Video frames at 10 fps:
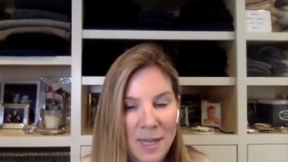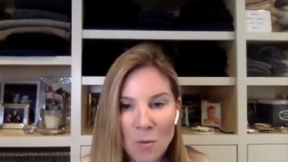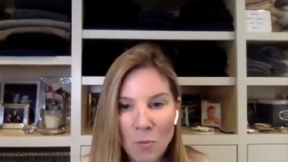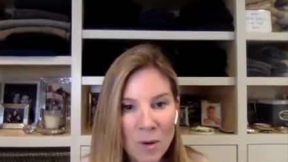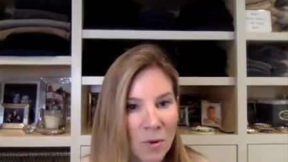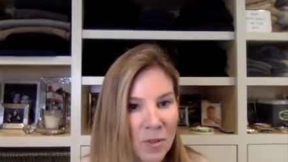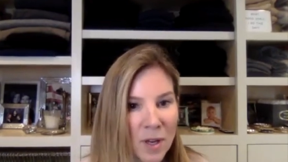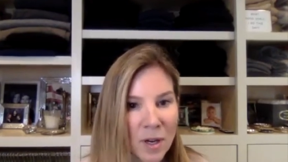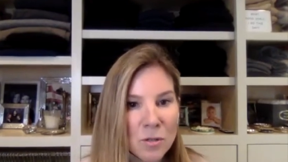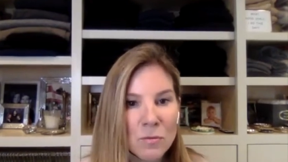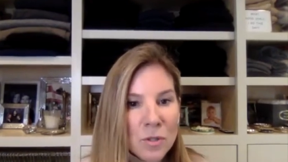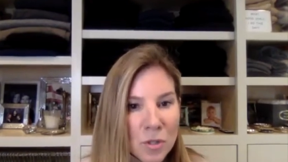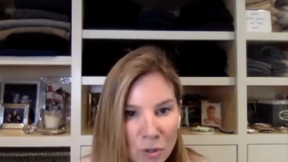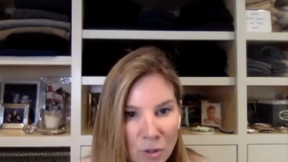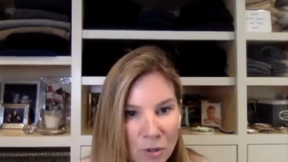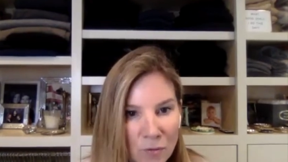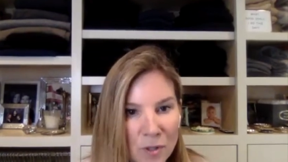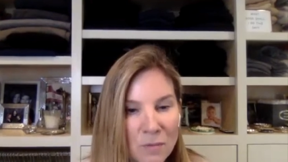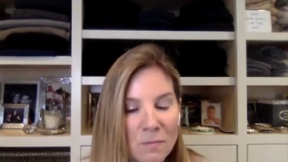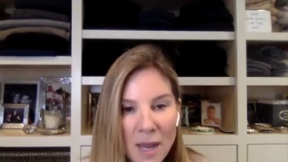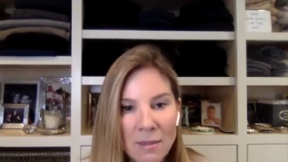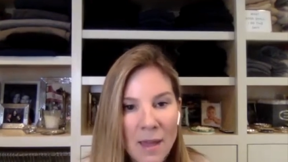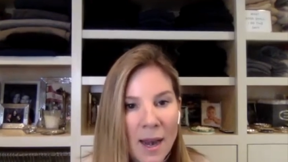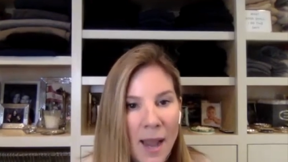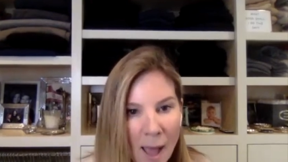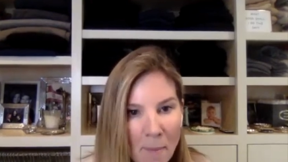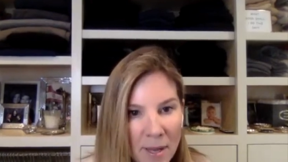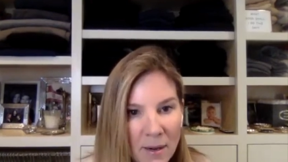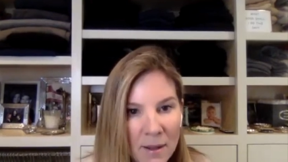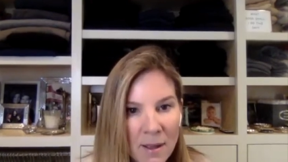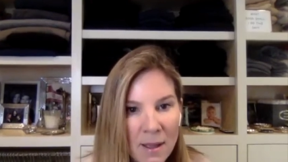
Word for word: And we were there to serve, to make that happen.